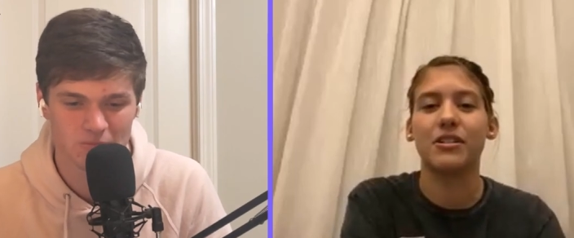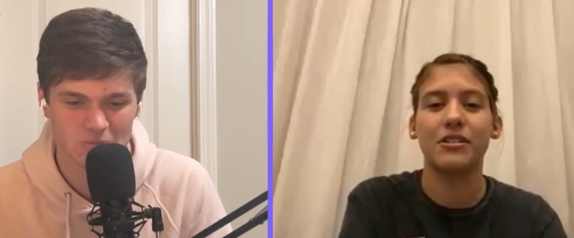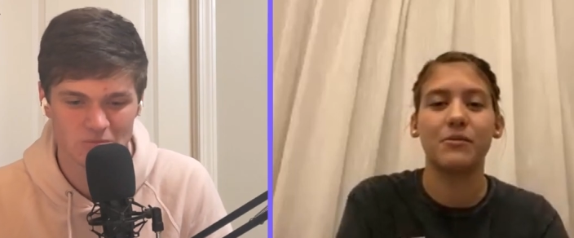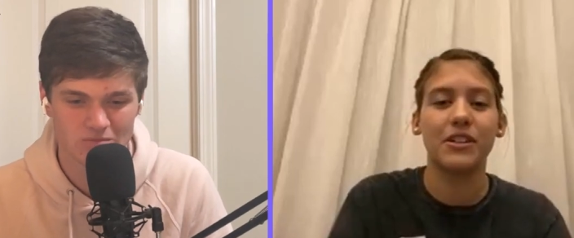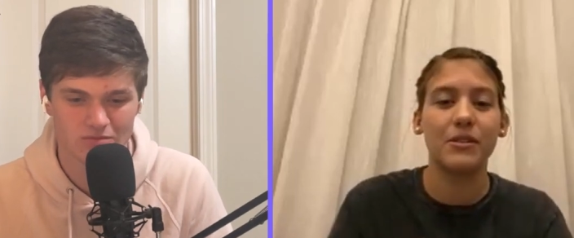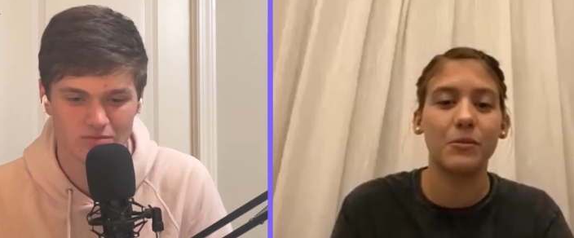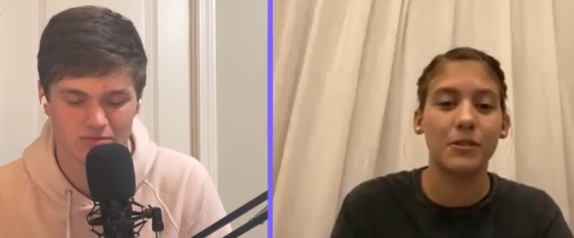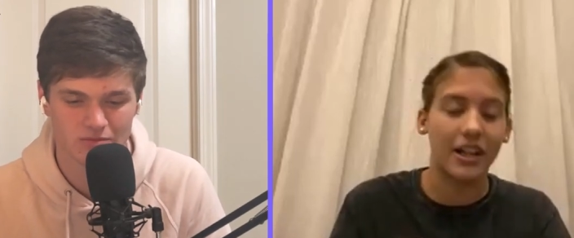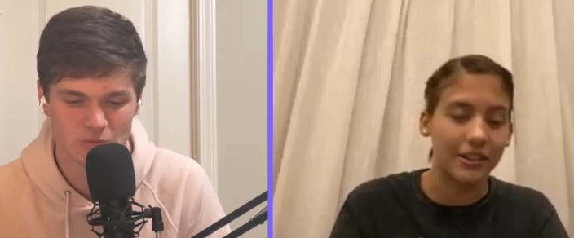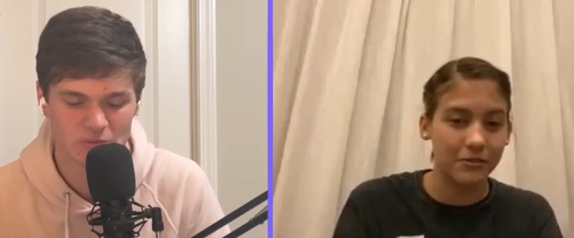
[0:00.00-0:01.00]
Speaker 1: started with
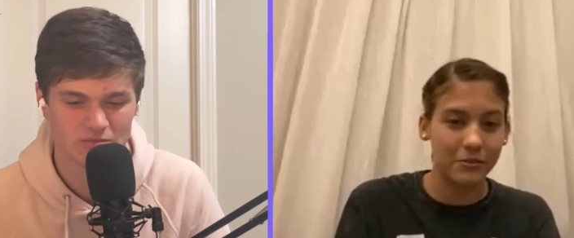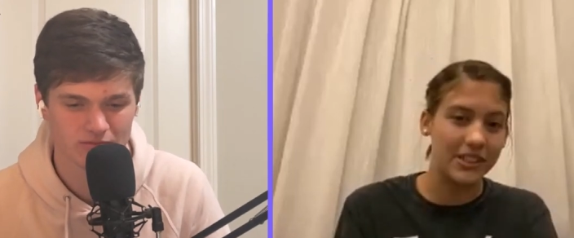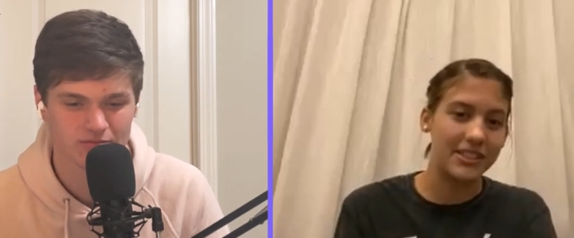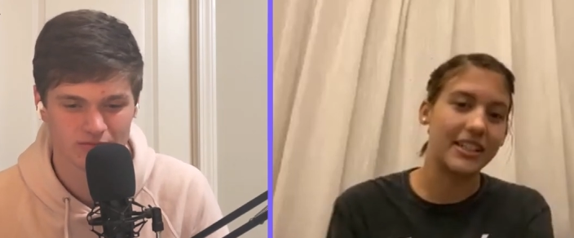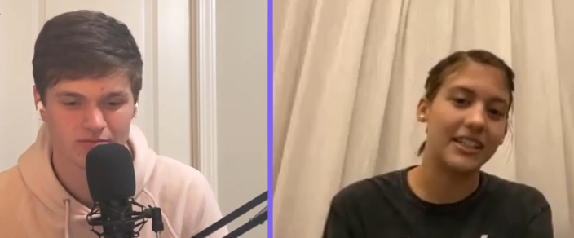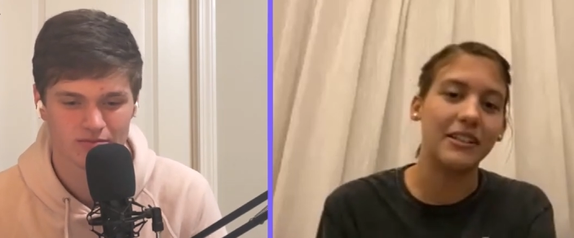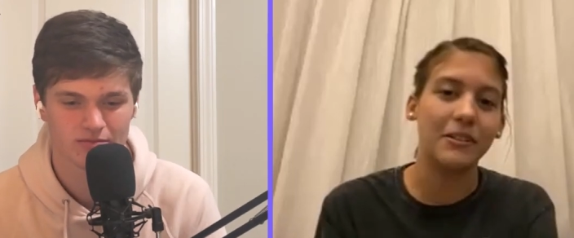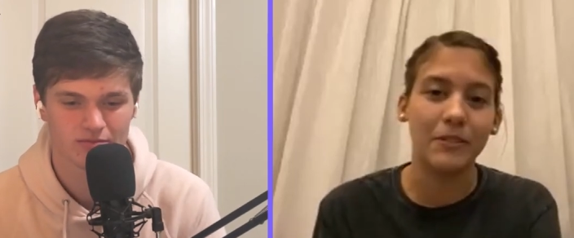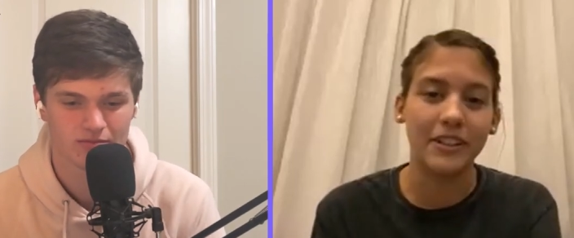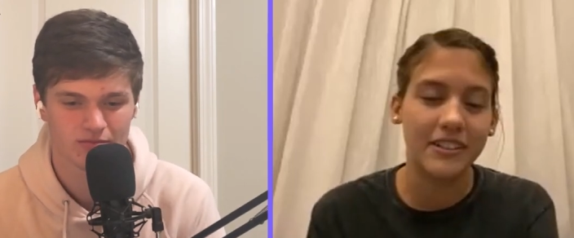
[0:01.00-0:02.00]
were not the roommates that I
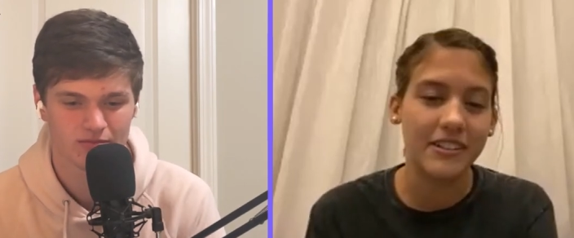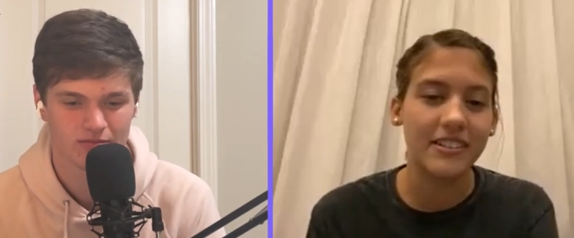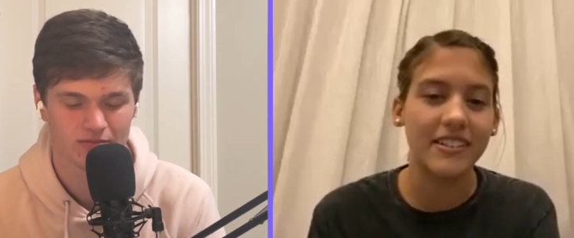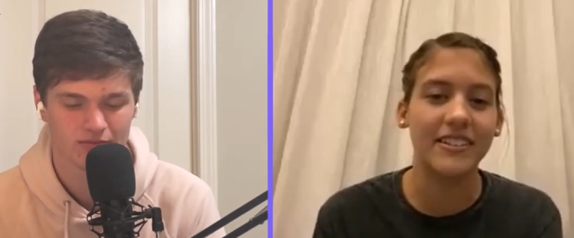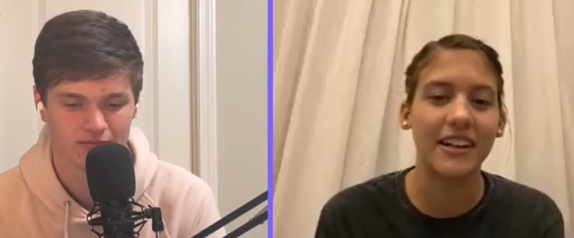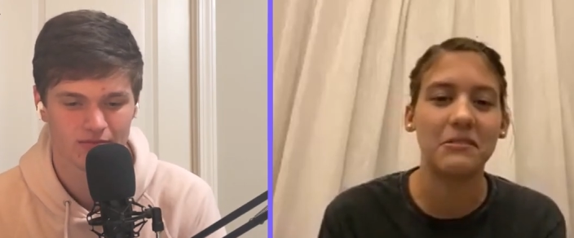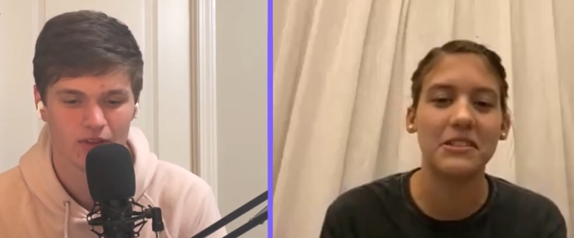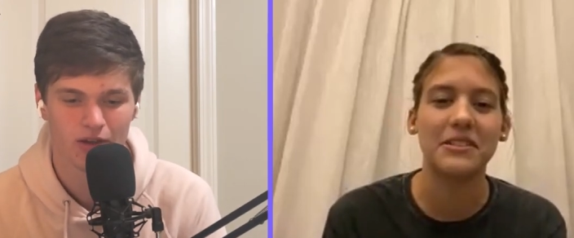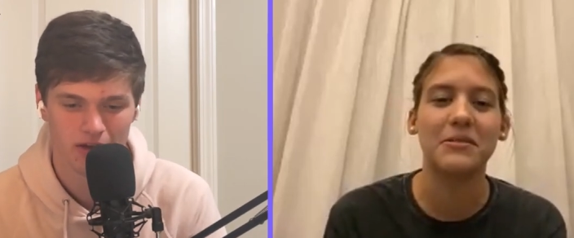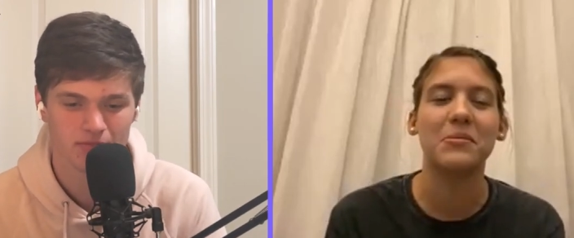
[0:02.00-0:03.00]
ended with, and that
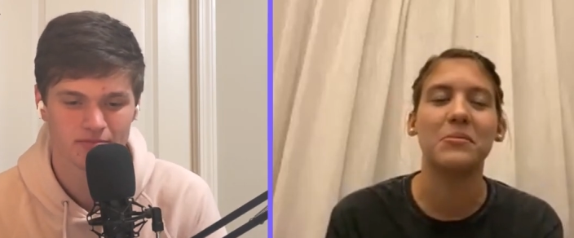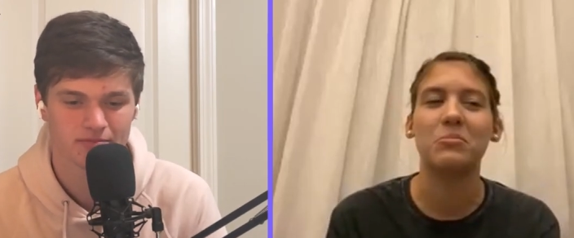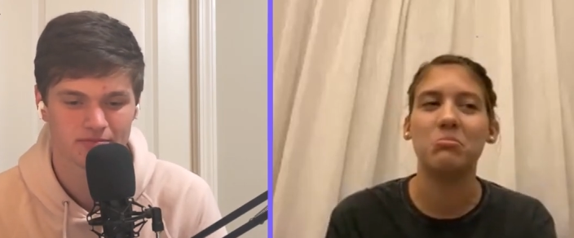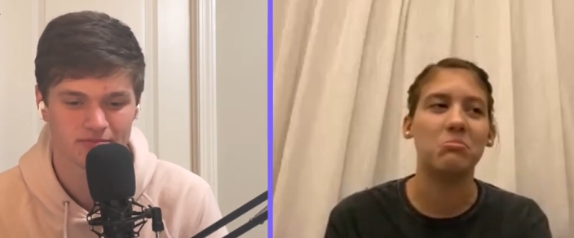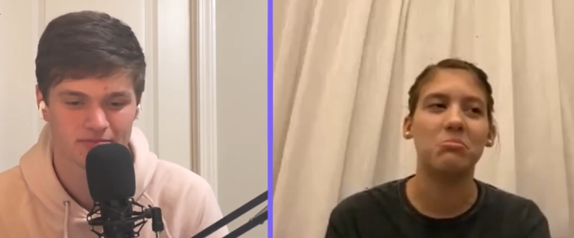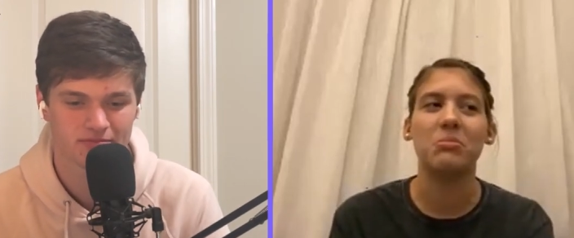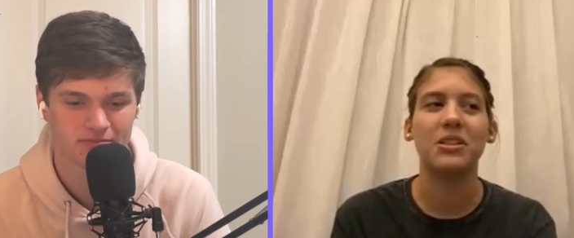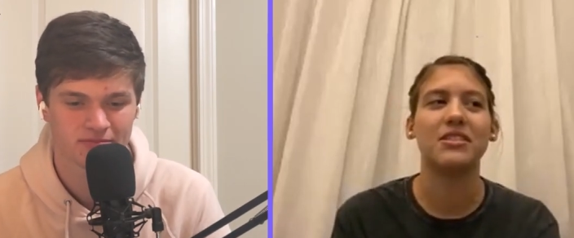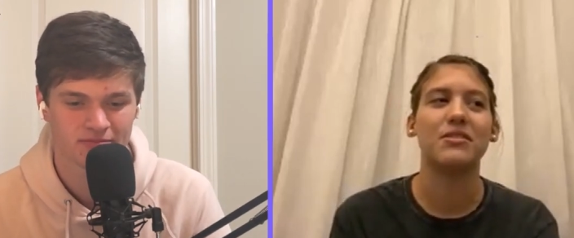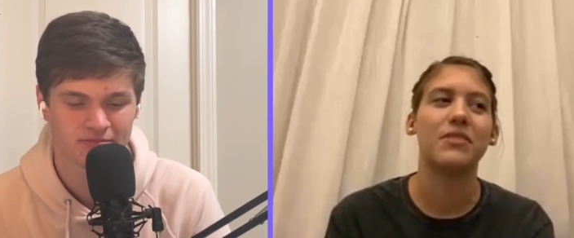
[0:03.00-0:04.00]
wasn't okay.
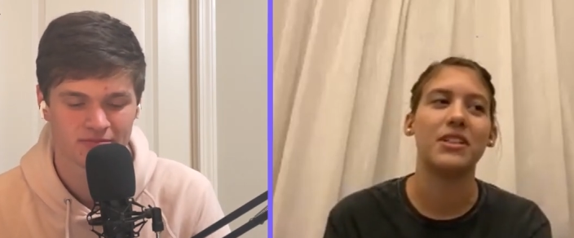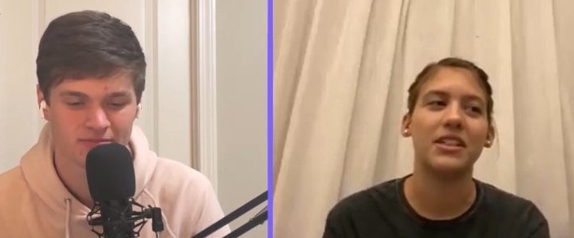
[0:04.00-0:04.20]
because of